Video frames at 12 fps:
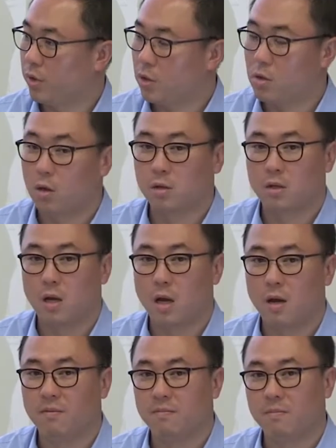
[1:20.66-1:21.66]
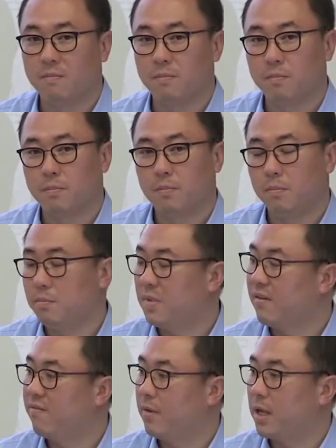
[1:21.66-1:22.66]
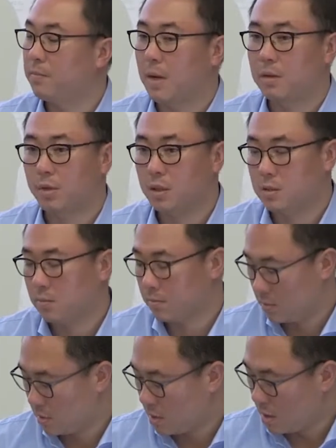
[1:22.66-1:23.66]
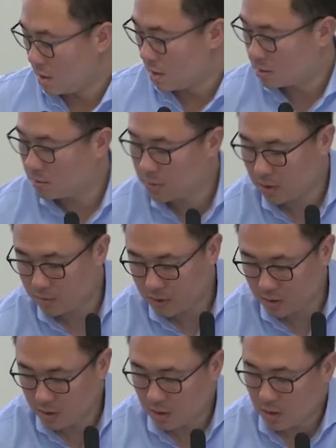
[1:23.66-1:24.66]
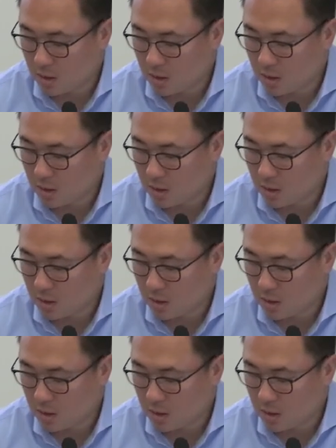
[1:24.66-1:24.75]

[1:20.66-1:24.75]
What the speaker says: We called flat battery sometimes.